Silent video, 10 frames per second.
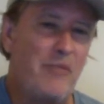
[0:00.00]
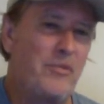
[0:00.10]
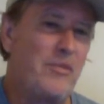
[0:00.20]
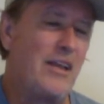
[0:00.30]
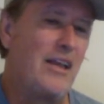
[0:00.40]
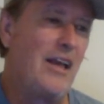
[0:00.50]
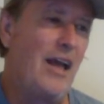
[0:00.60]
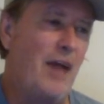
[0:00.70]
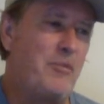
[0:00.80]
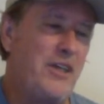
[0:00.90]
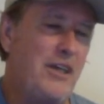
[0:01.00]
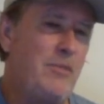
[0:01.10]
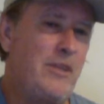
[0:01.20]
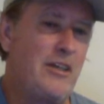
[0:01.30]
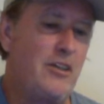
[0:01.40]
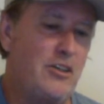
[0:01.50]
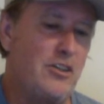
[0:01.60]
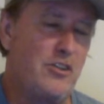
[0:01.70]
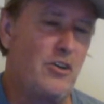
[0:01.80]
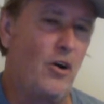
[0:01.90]
I'm tempted
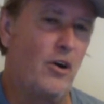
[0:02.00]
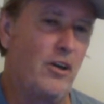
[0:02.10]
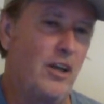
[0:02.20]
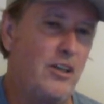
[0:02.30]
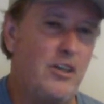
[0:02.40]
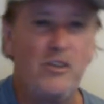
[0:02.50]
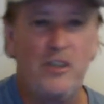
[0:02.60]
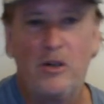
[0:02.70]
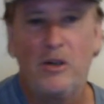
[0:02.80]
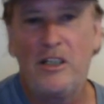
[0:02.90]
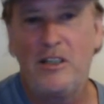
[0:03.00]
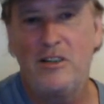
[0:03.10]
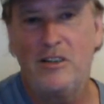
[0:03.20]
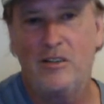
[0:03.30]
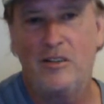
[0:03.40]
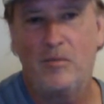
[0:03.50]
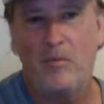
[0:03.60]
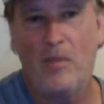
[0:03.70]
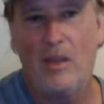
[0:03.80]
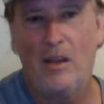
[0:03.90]
to just start a new series,
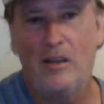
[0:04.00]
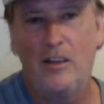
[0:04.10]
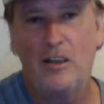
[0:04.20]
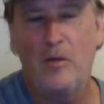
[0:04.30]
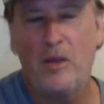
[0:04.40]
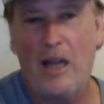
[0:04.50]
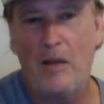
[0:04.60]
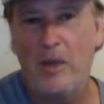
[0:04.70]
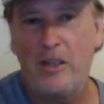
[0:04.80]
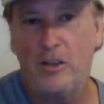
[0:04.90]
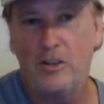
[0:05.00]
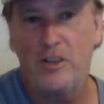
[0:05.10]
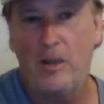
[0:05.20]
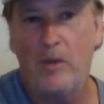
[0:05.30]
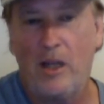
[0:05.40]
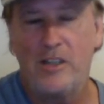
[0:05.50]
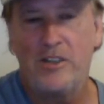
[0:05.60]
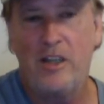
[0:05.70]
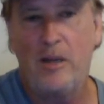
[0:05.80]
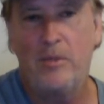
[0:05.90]
kind of based on the same
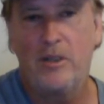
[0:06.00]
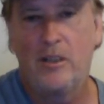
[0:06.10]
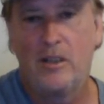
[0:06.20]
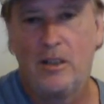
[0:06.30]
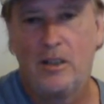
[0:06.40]
concept,